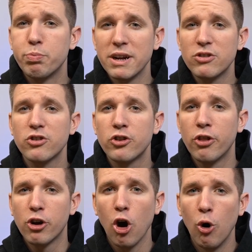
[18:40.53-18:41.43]
brings us to
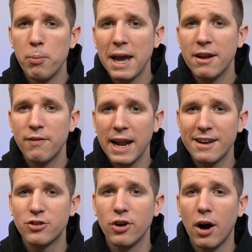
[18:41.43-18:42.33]
the co-main event
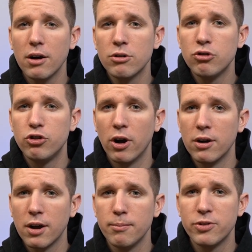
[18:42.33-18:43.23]
as Da'un
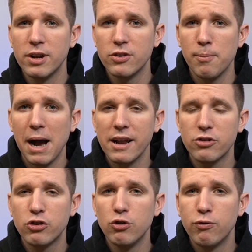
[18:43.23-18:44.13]
Jung comes in as a minus
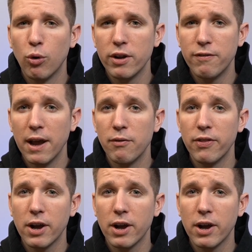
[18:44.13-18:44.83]
240 favorite.